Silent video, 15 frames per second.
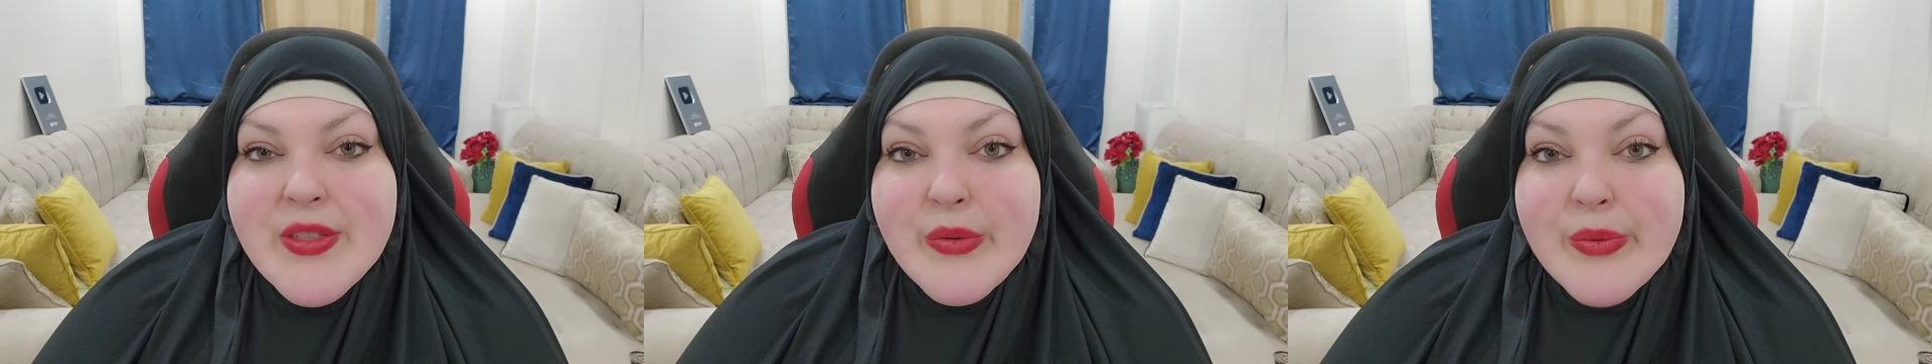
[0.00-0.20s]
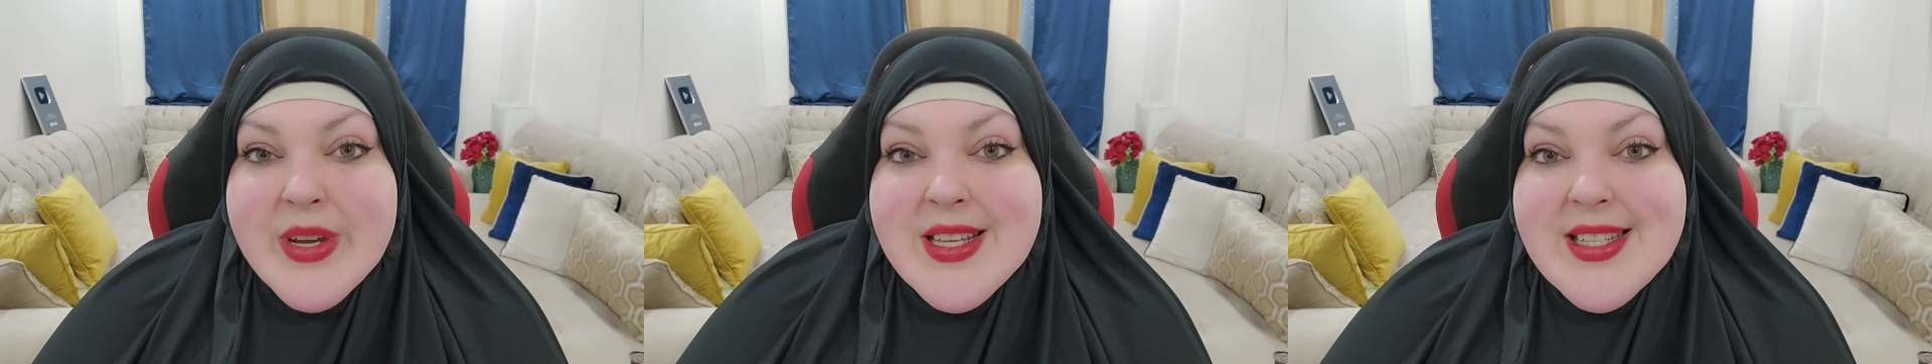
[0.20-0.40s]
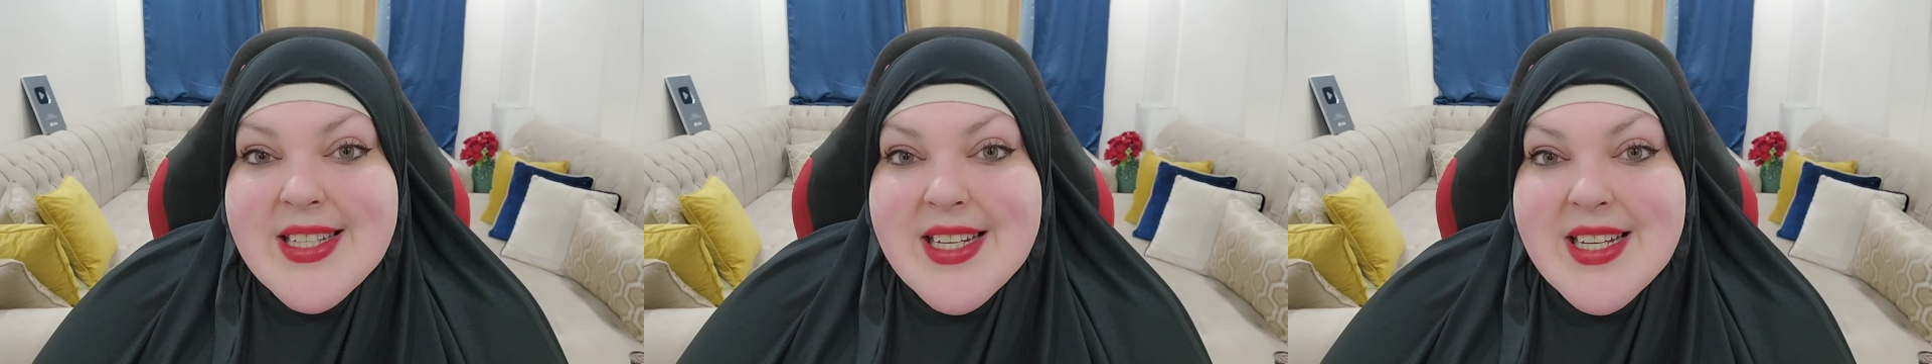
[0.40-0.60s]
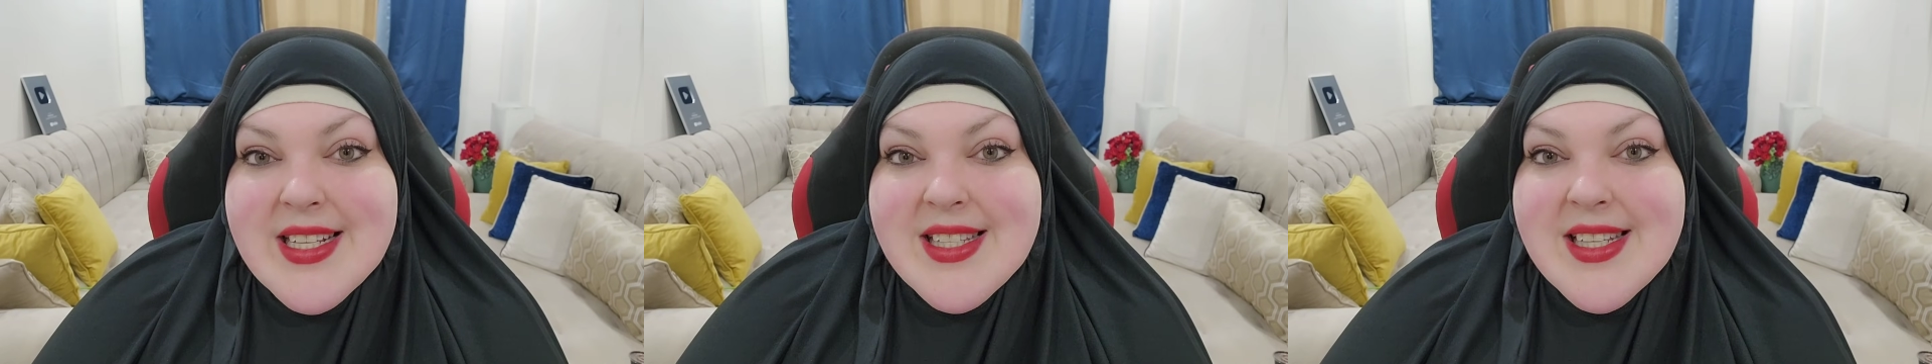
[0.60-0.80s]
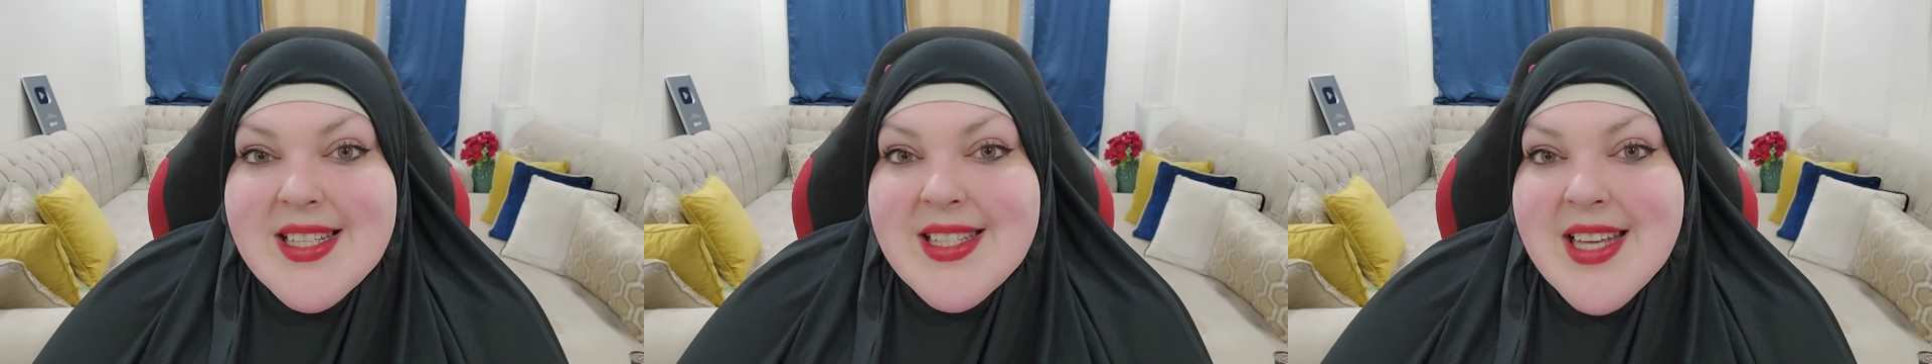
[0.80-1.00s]
the reason
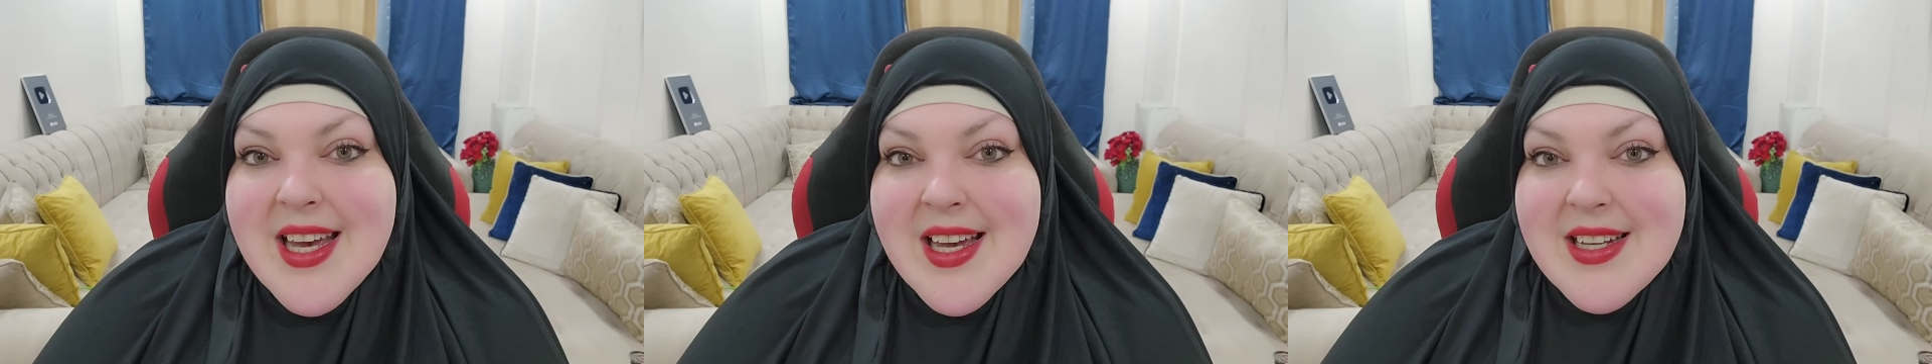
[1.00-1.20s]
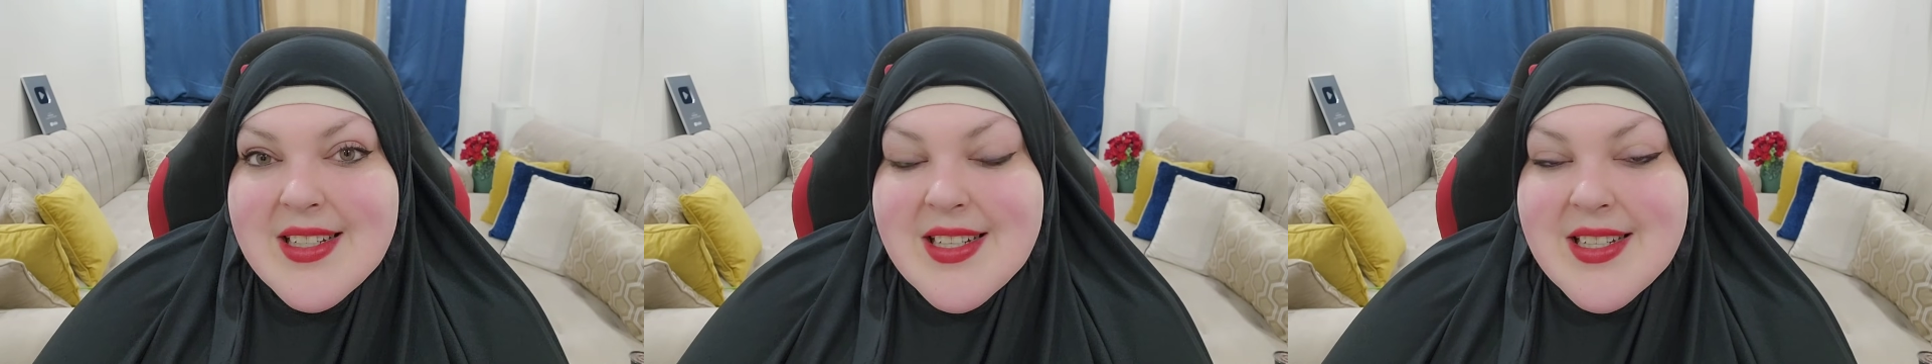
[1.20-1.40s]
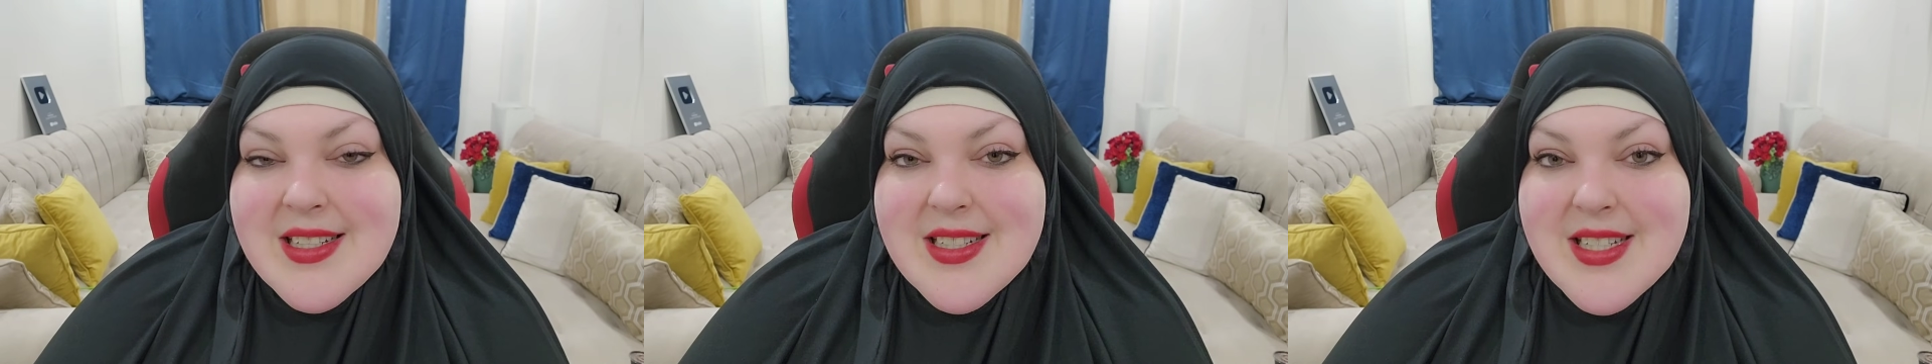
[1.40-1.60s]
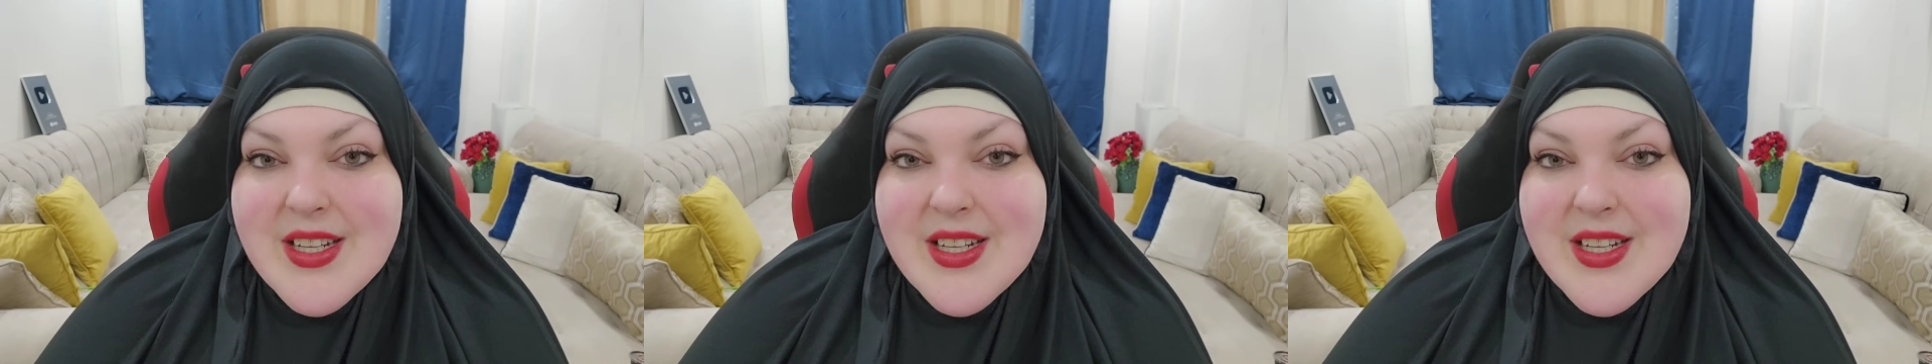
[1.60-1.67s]
is that